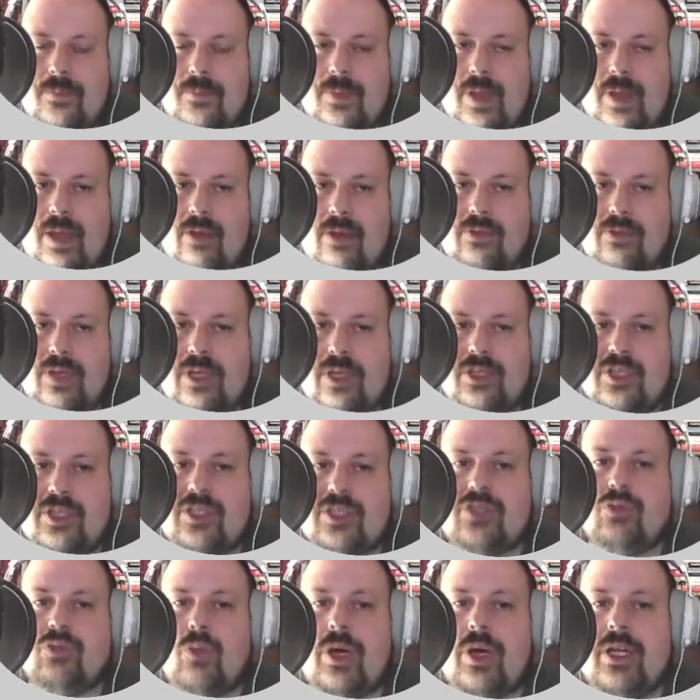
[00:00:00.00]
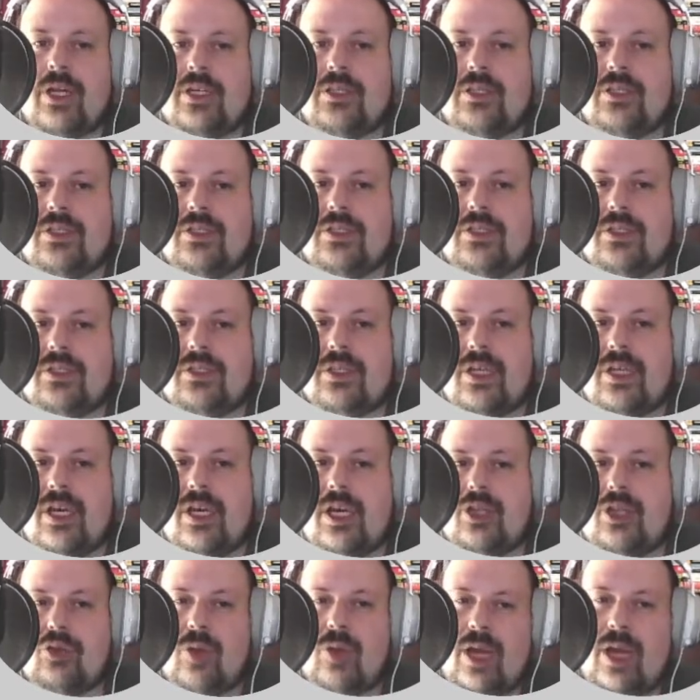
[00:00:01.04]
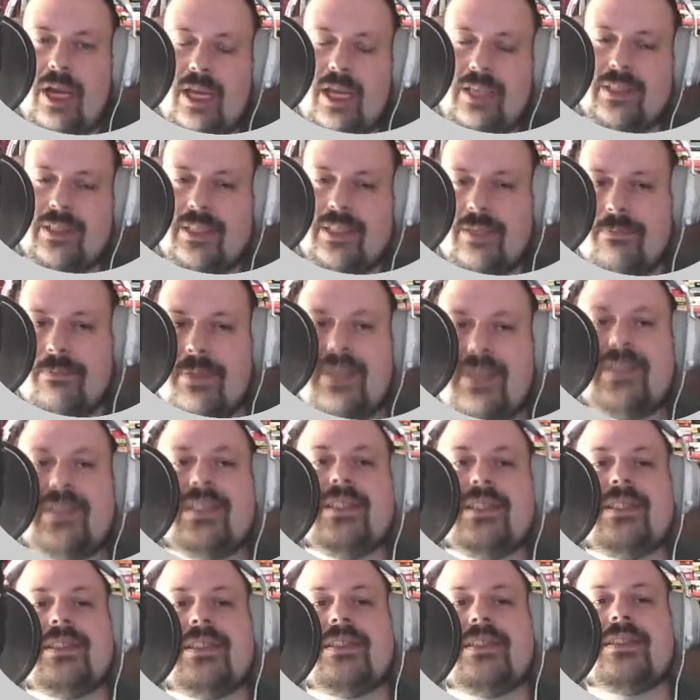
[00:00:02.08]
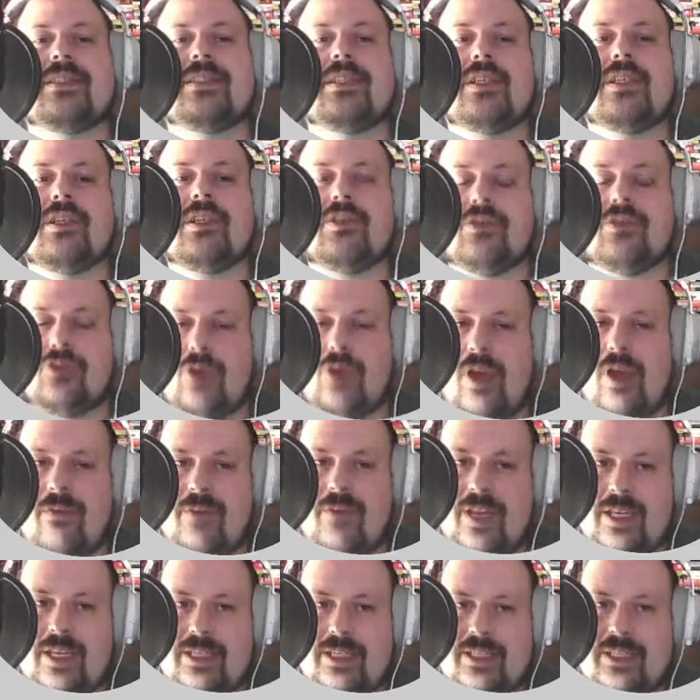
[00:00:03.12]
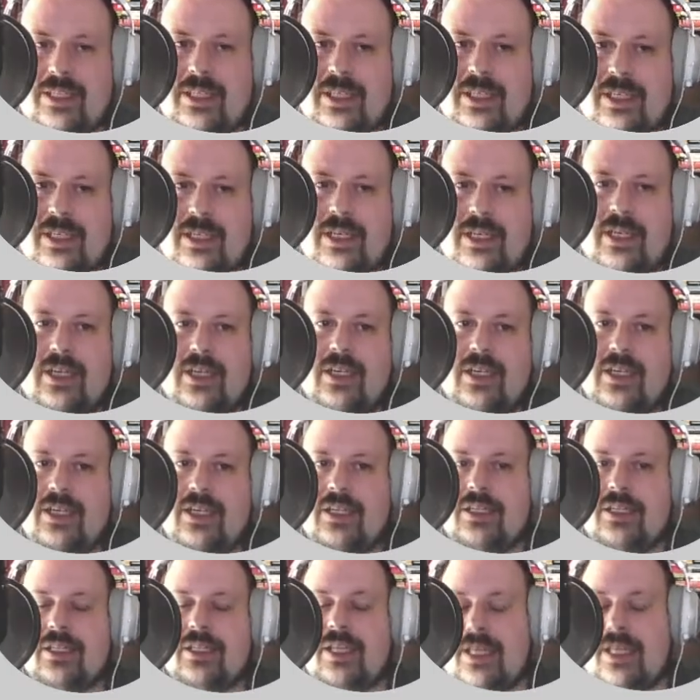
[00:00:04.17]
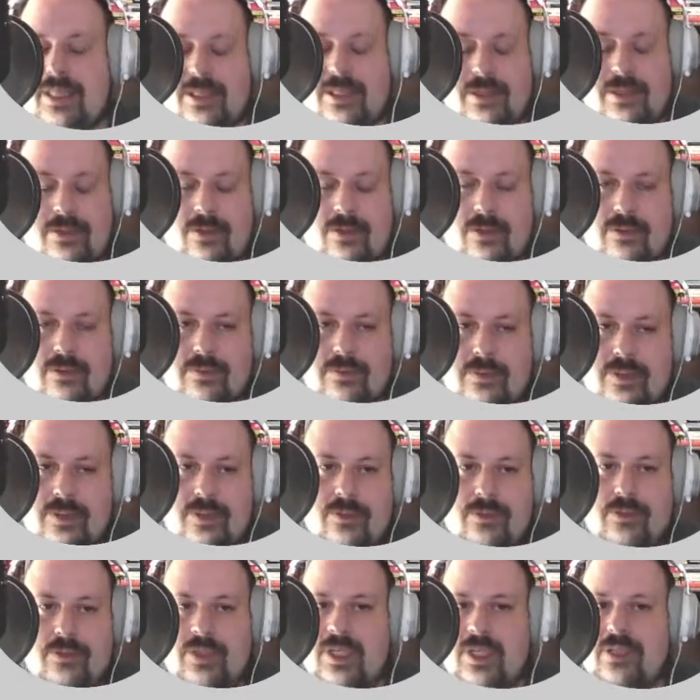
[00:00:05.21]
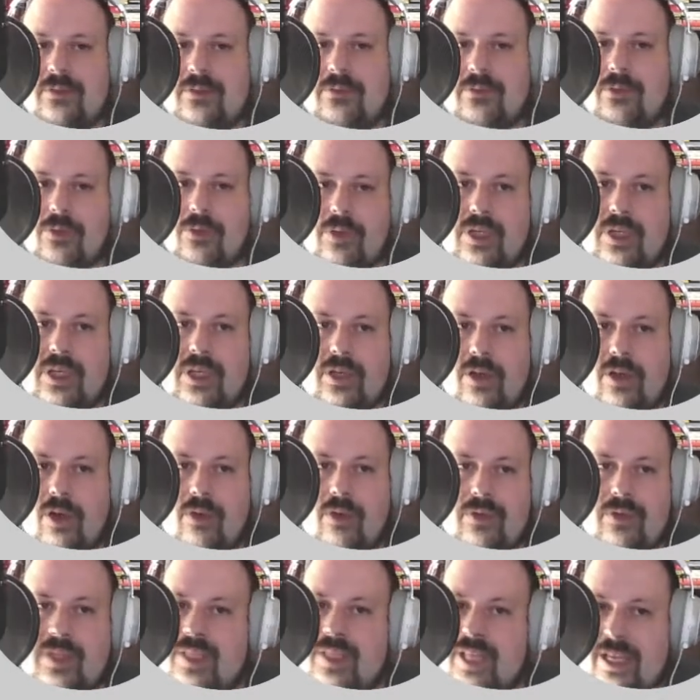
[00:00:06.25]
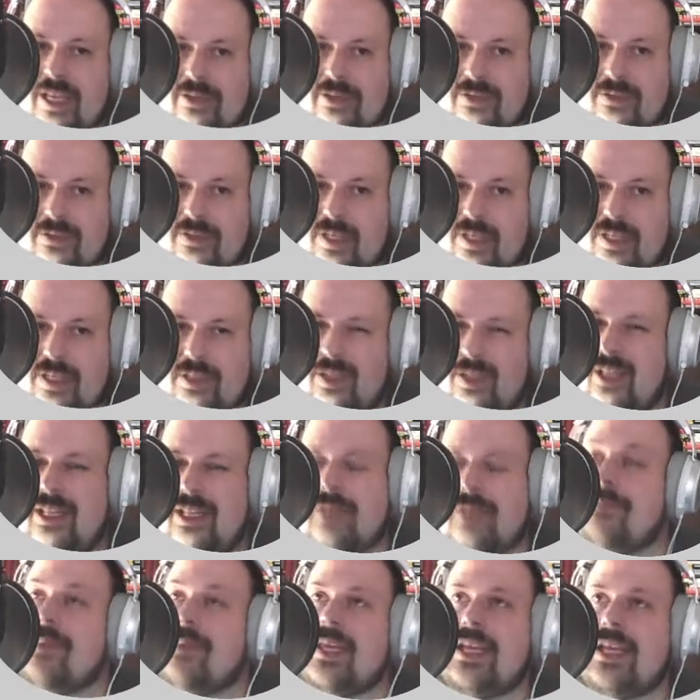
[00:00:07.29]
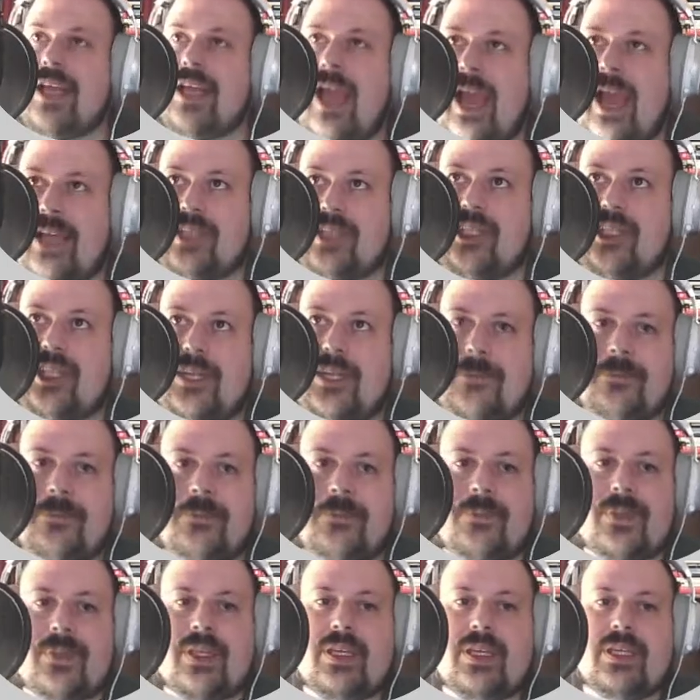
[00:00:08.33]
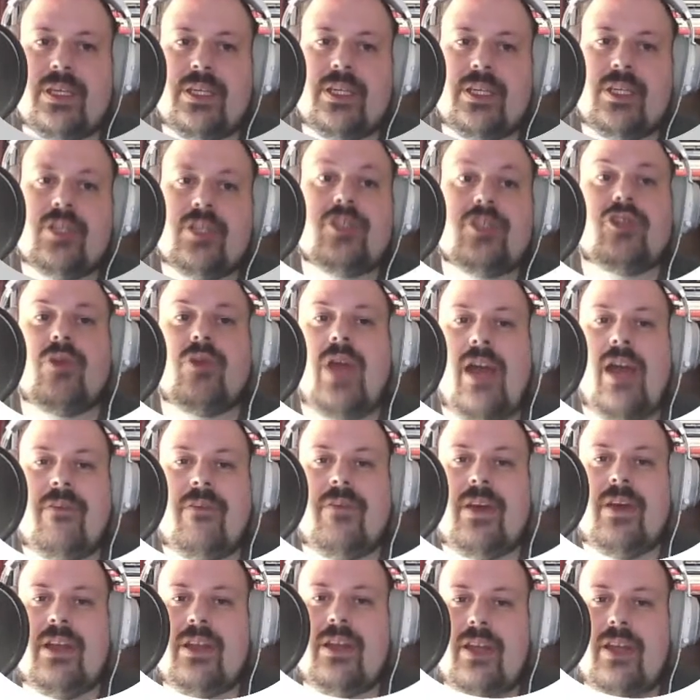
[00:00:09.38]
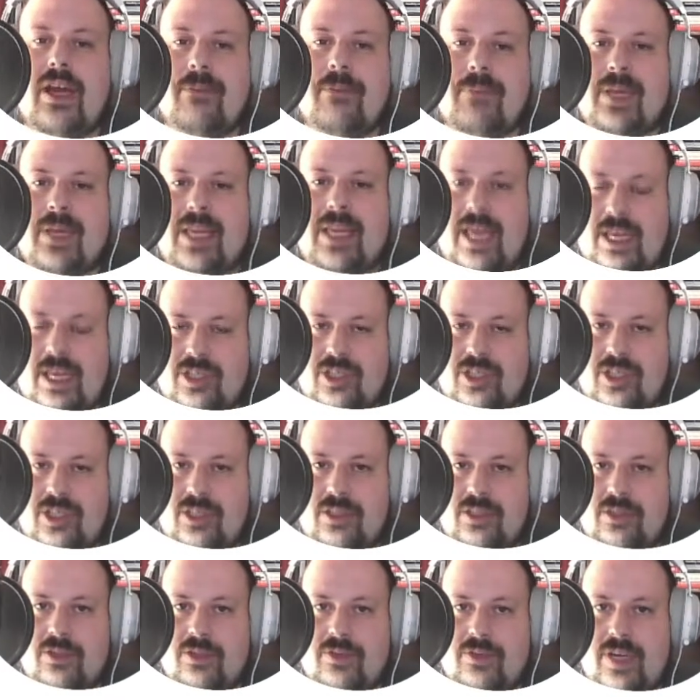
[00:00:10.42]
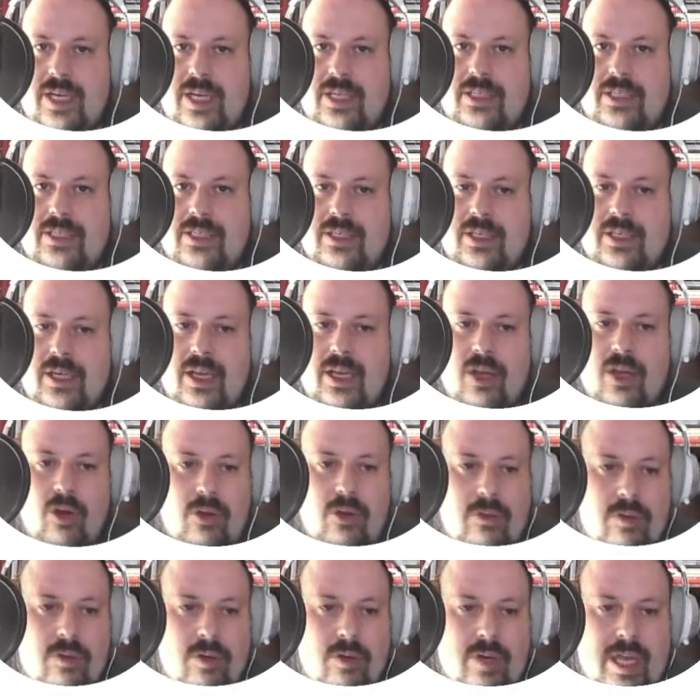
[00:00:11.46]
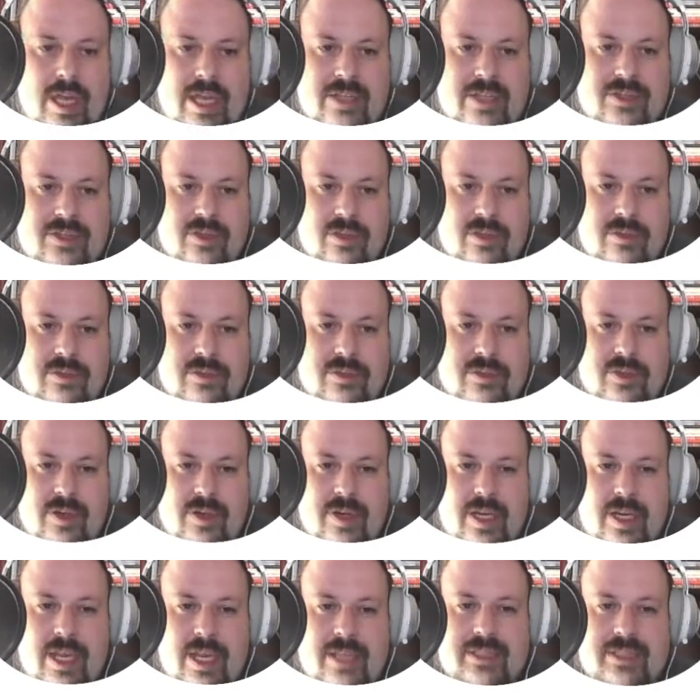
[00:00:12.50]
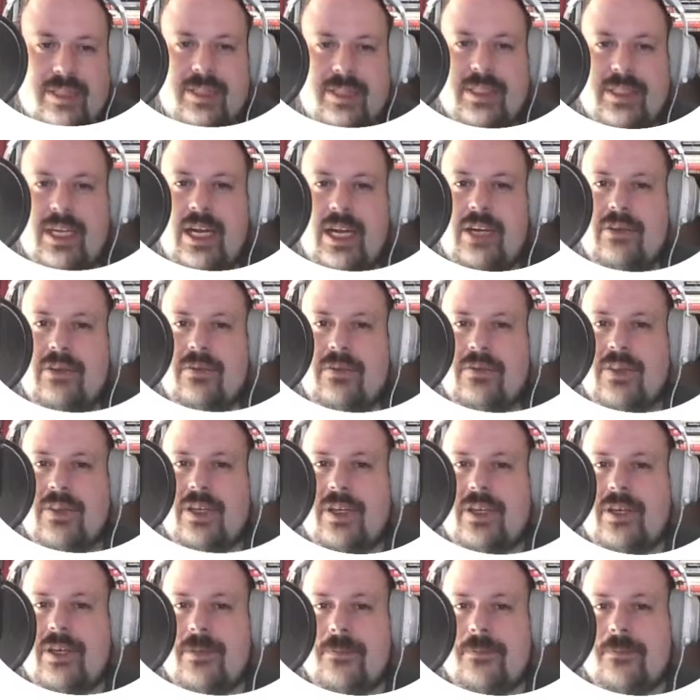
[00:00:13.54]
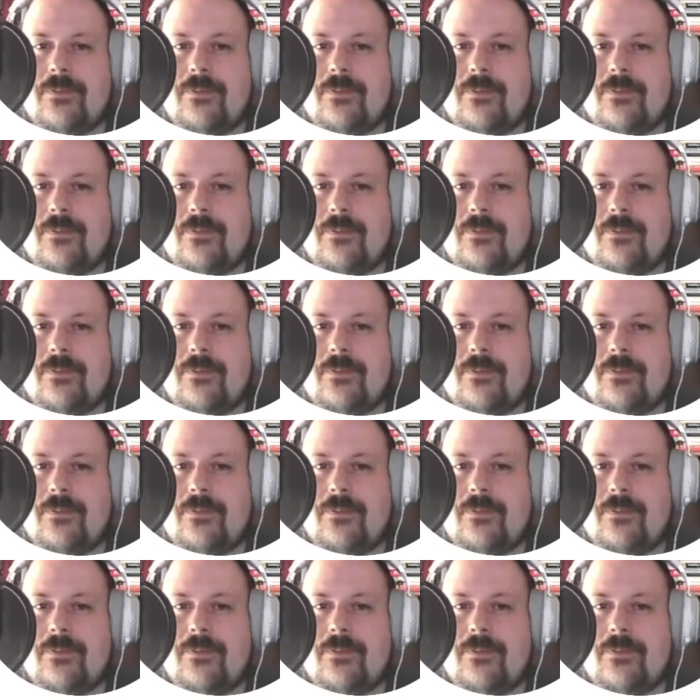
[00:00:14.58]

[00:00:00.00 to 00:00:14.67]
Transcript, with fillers: I, I just want uh, to highlight some pieces so have an idea and later on you know you can look in all details it's not that big actually so we have an application all right uh, oh okay so sorry let's start with the